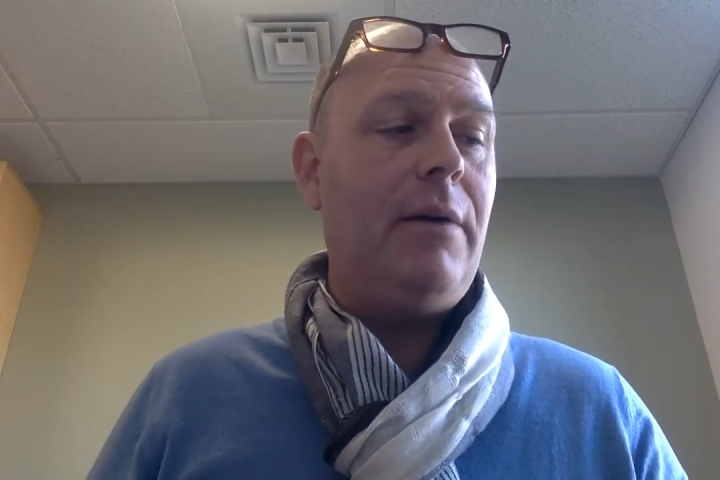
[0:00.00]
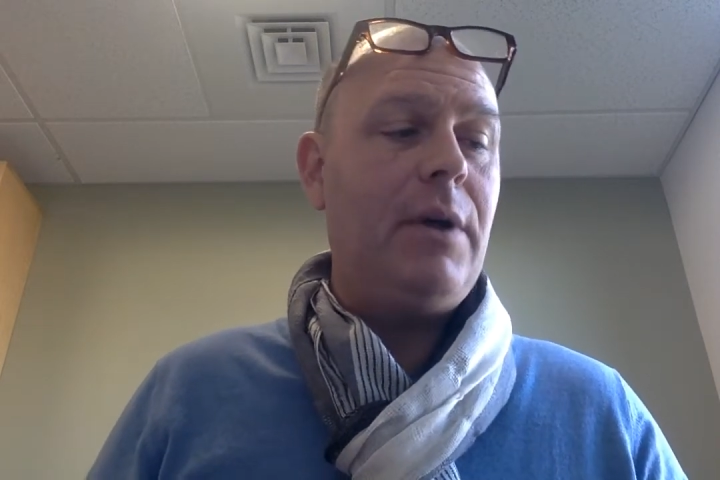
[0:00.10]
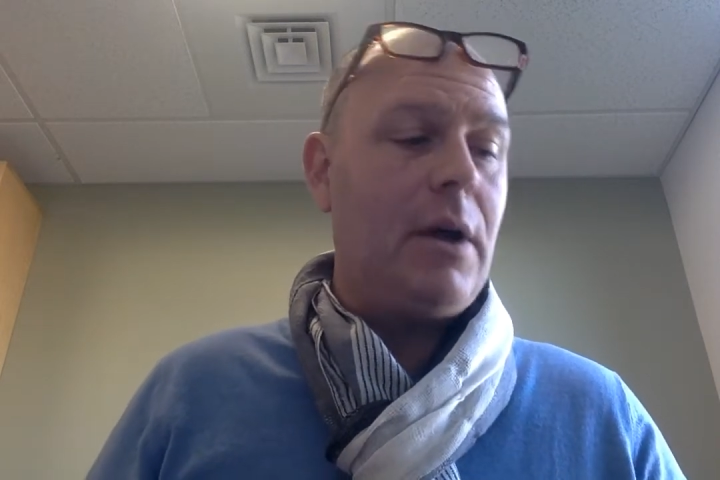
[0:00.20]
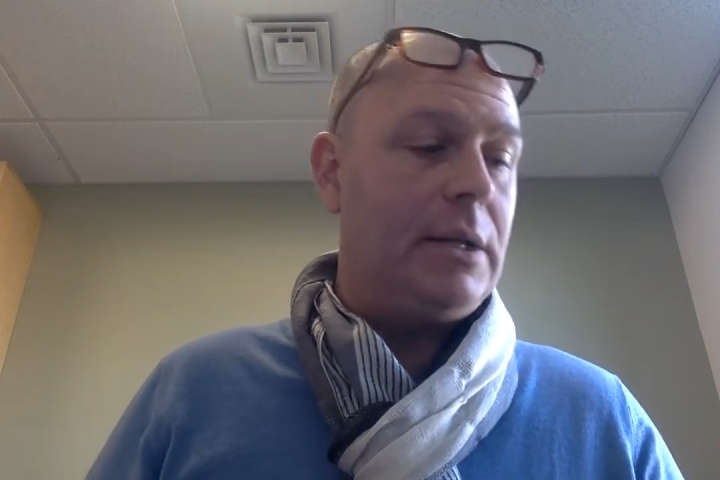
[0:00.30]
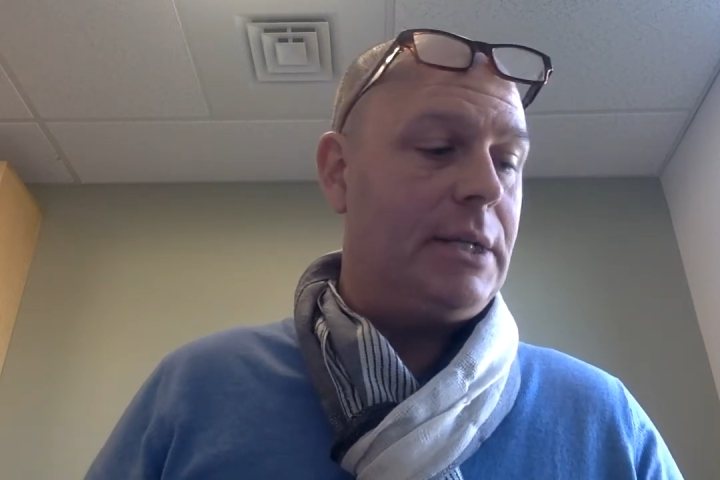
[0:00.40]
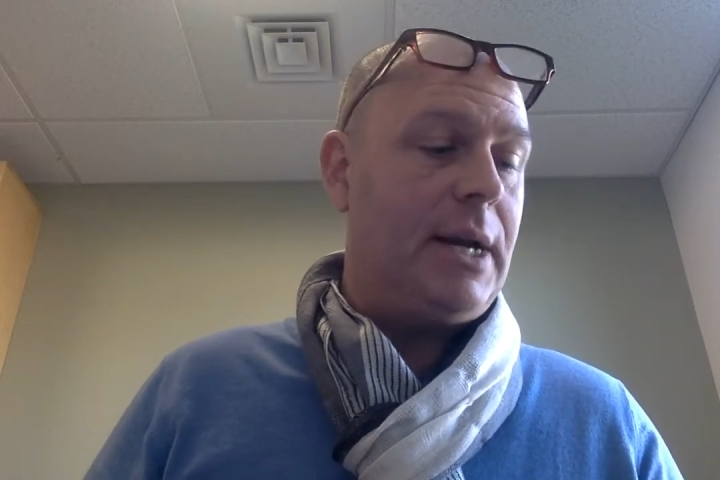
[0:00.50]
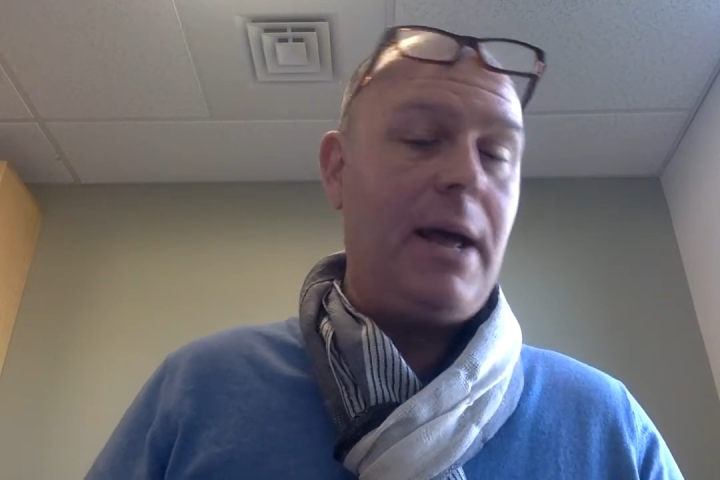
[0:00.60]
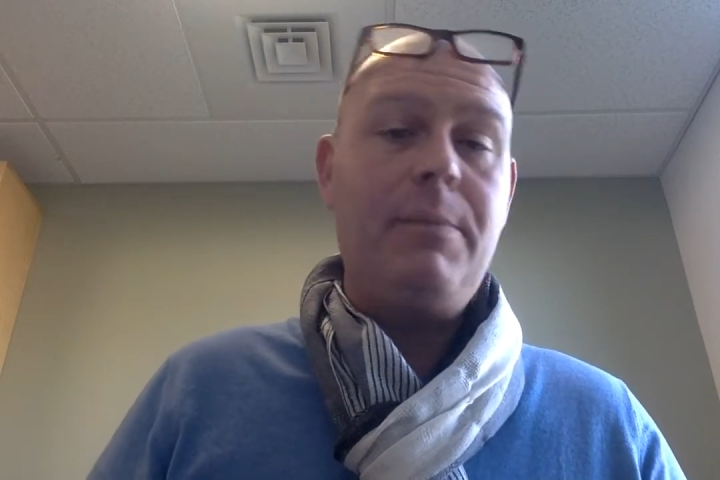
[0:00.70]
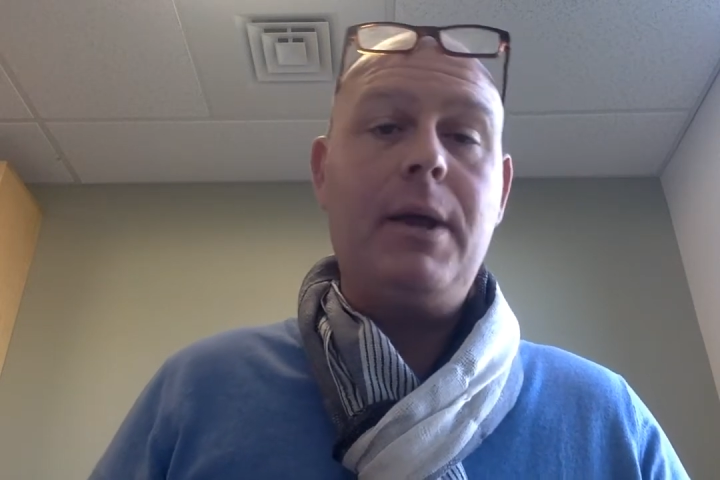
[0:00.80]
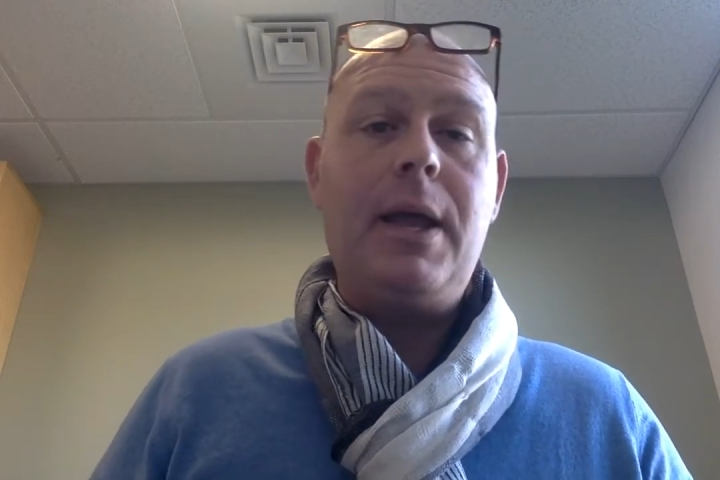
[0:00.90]
of the content and
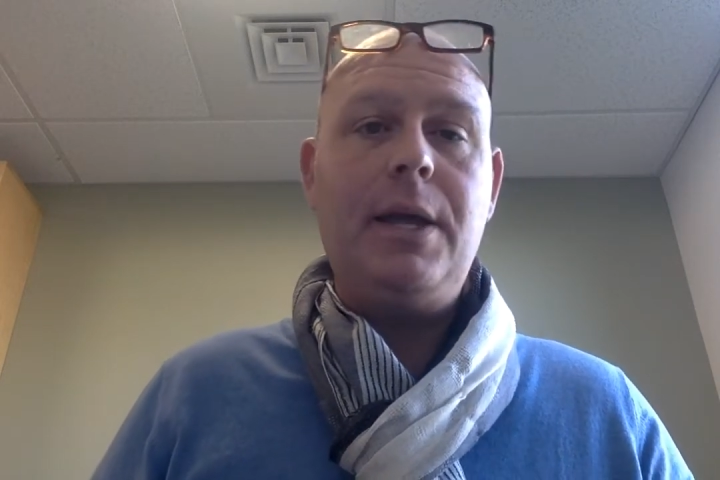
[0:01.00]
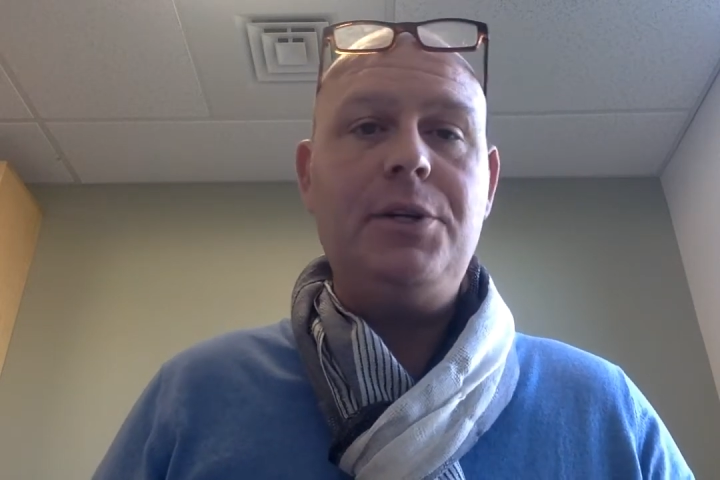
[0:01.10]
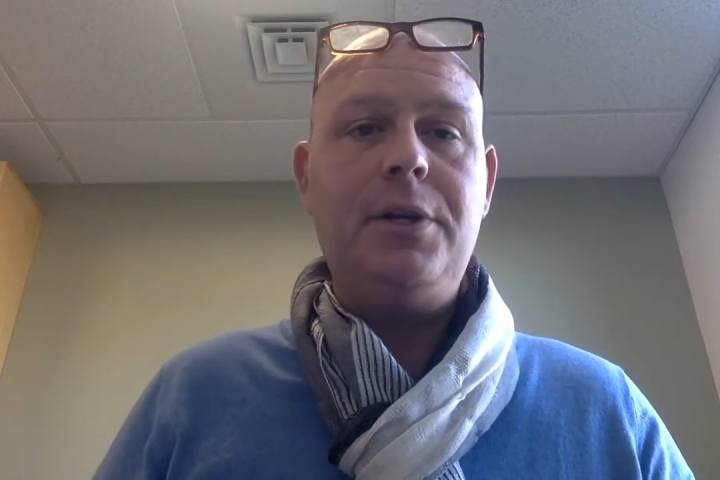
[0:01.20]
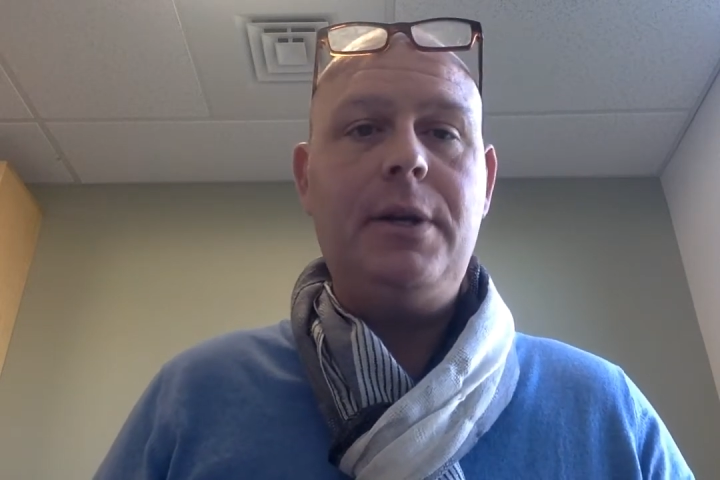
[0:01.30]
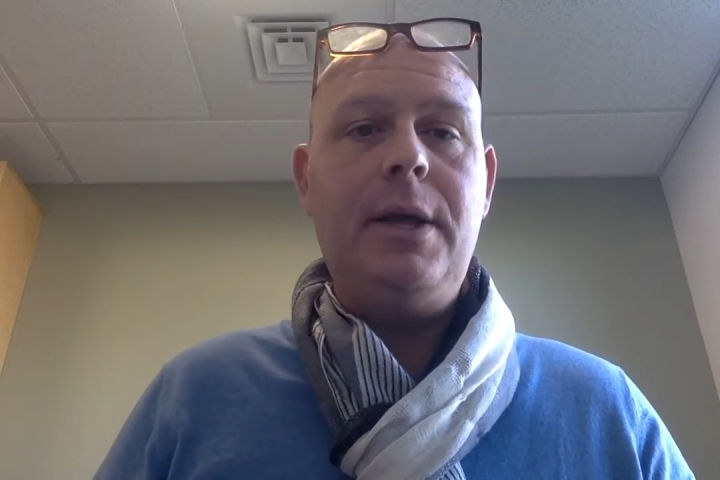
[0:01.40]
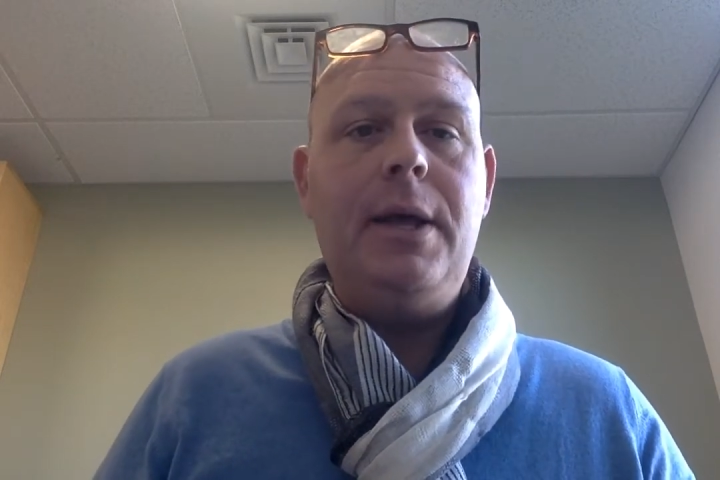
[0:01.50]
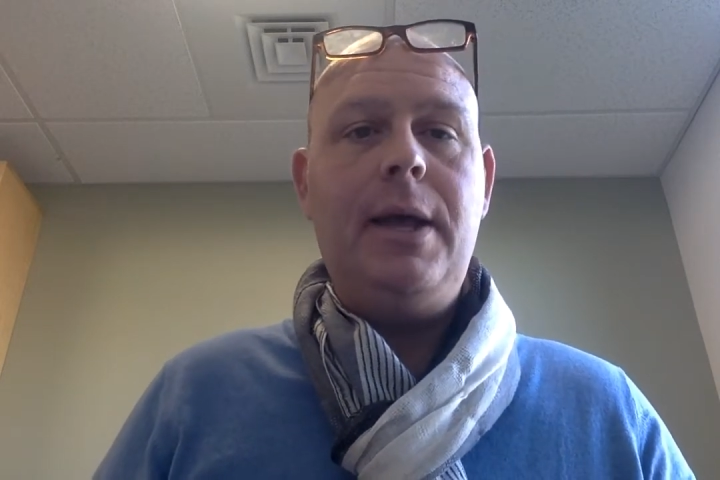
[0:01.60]
application